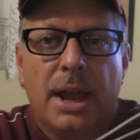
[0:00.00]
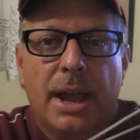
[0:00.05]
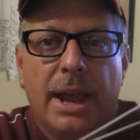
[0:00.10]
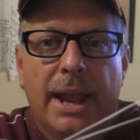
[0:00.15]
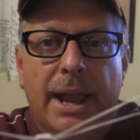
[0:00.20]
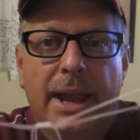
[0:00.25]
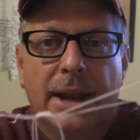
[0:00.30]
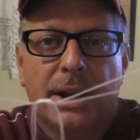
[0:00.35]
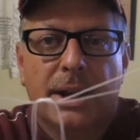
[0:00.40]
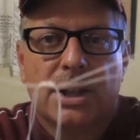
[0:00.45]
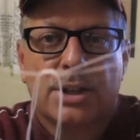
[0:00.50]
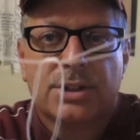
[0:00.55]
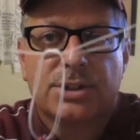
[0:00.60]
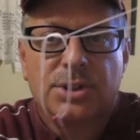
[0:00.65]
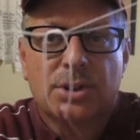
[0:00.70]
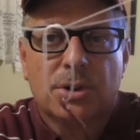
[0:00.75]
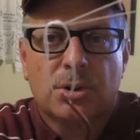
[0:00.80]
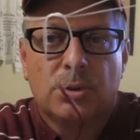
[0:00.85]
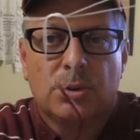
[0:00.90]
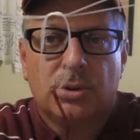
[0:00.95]
and a
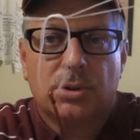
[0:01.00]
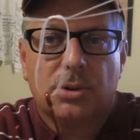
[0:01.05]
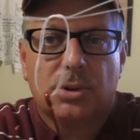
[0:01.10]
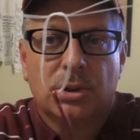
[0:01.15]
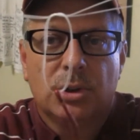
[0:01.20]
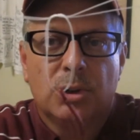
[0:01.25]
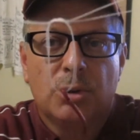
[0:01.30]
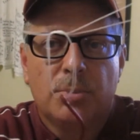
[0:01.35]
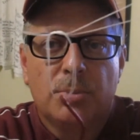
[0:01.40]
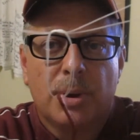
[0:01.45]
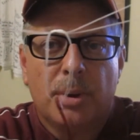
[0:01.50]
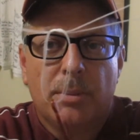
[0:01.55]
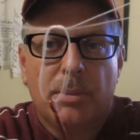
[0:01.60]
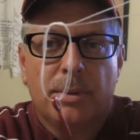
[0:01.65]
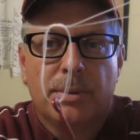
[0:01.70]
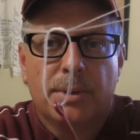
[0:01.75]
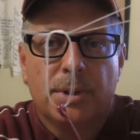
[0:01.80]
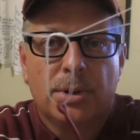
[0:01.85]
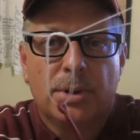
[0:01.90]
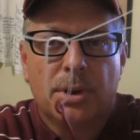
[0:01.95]
circle or a loop
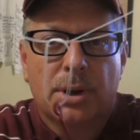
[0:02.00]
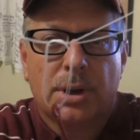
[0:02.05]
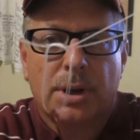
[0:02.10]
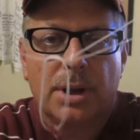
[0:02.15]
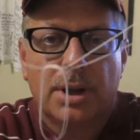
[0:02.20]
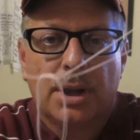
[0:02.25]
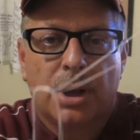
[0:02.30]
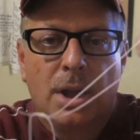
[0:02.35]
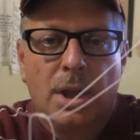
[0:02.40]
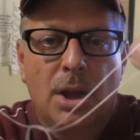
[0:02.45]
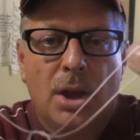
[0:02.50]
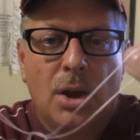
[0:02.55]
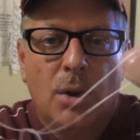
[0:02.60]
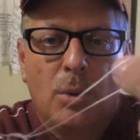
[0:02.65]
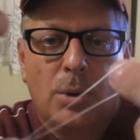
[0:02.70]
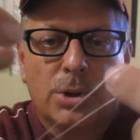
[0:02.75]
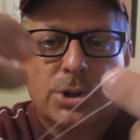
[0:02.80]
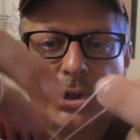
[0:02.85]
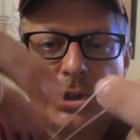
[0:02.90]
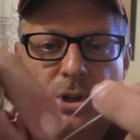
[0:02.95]
above the hook.
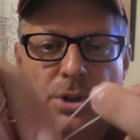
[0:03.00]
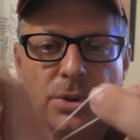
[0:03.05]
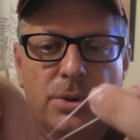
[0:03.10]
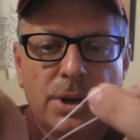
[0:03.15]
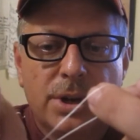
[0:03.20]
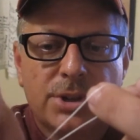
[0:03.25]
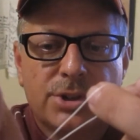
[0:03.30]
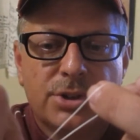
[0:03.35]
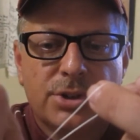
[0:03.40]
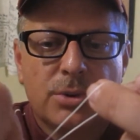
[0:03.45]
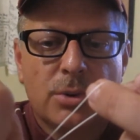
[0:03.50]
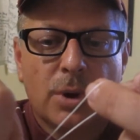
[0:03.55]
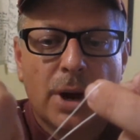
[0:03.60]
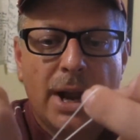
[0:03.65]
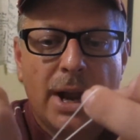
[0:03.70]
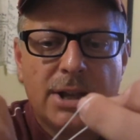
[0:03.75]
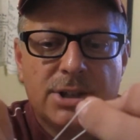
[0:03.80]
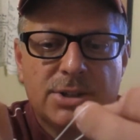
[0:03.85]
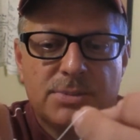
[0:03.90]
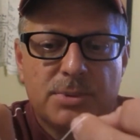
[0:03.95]
What you do is you
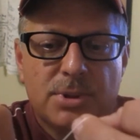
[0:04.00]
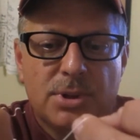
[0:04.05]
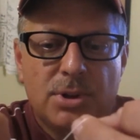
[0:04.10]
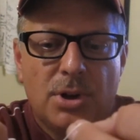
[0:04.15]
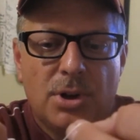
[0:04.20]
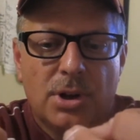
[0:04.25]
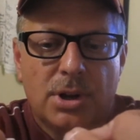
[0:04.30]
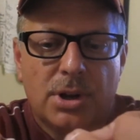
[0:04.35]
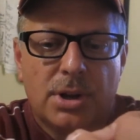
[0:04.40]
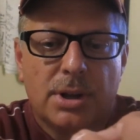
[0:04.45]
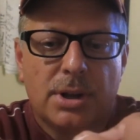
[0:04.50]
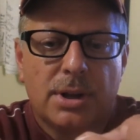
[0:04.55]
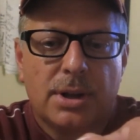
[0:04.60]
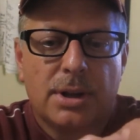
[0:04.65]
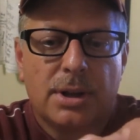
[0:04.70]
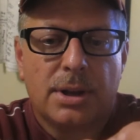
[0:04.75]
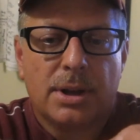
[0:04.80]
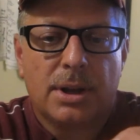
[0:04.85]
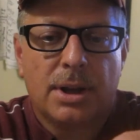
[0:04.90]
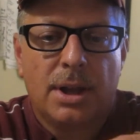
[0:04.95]
grasp the hook,
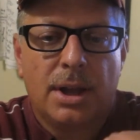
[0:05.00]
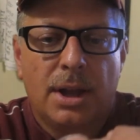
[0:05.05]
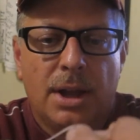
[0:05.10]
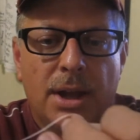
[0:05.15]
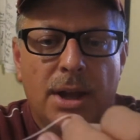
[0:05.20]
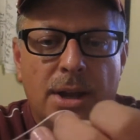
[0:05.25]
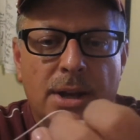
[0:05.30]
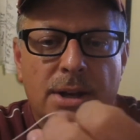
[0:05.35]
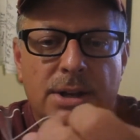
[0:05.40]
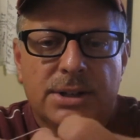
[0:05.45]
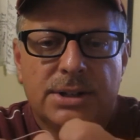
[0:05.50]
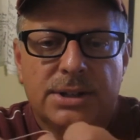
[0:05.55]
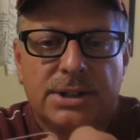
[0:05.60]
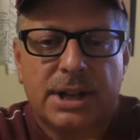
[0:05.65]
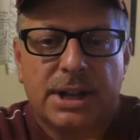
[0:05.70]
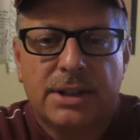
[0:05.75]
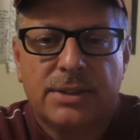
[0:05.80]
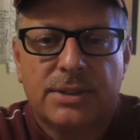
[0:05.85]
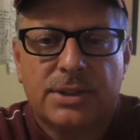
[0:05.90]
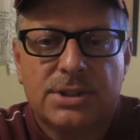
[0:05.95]

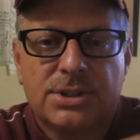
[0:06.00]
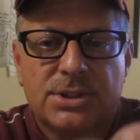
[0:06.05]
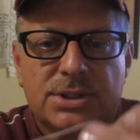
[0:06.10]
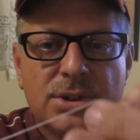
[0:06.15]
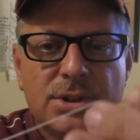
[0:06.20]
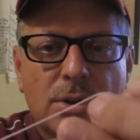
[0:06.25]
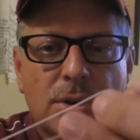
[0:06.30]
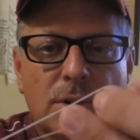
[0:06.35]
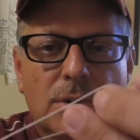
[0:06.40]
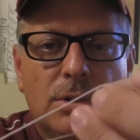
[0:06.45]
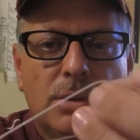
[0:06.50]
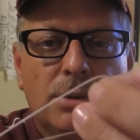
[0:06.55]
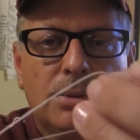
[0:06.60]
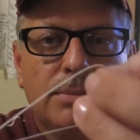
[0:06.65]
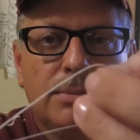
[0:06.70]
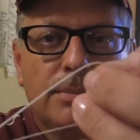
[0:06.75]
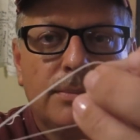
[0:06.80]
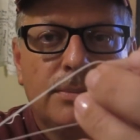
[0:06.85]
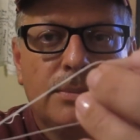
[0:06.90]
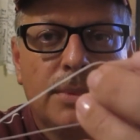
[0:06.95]
take this circle,
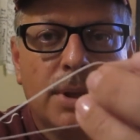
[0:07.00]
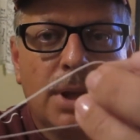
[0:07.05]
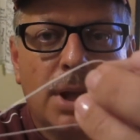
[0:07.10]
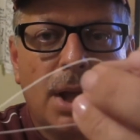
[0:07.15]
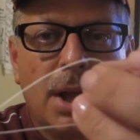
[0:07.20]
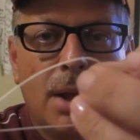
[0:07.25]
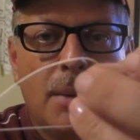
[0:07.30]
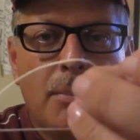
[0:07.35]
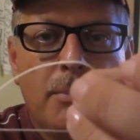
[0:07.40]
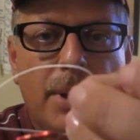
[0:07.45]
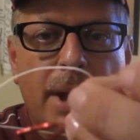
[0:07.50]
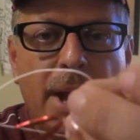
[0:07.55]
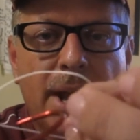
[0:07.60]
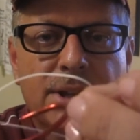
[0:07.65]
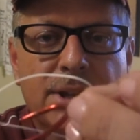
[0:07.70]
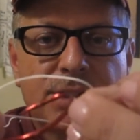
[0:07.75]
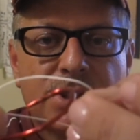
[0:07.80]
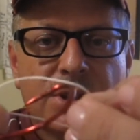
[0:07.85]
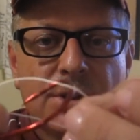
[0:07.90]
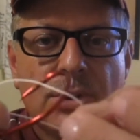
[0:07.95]

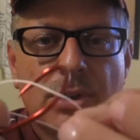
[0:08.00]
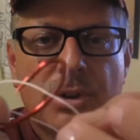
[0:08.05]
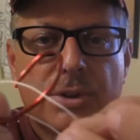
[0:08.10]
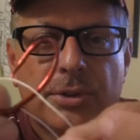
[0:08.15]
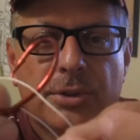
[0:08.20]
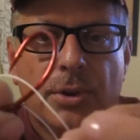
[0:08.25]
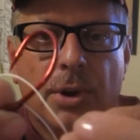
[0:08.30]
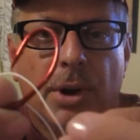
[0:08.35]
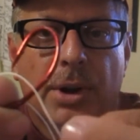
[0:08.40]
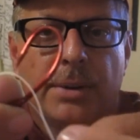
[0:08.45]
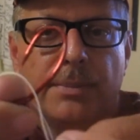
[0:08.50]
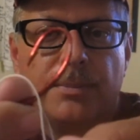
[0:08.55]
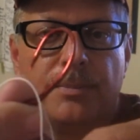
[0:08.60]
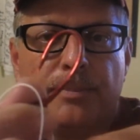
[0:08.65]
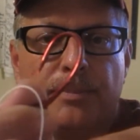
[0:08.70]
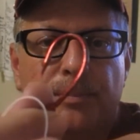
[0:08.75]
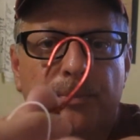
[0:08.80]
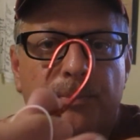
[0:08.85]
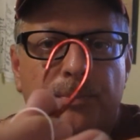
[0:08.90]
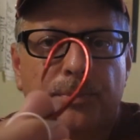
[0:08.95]
pass the hook through it,
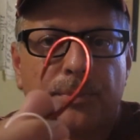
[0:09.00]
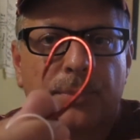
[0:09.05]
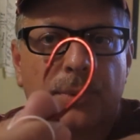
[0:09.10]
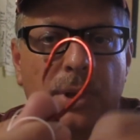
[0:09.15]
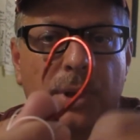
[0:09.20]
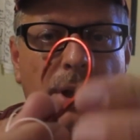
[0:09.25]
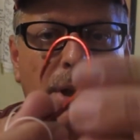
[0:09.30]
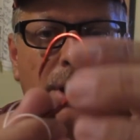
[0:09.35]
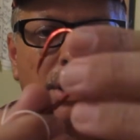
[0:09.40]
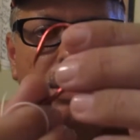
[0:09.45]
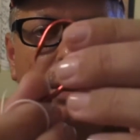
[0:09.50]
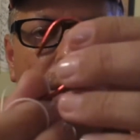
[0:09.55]
okay?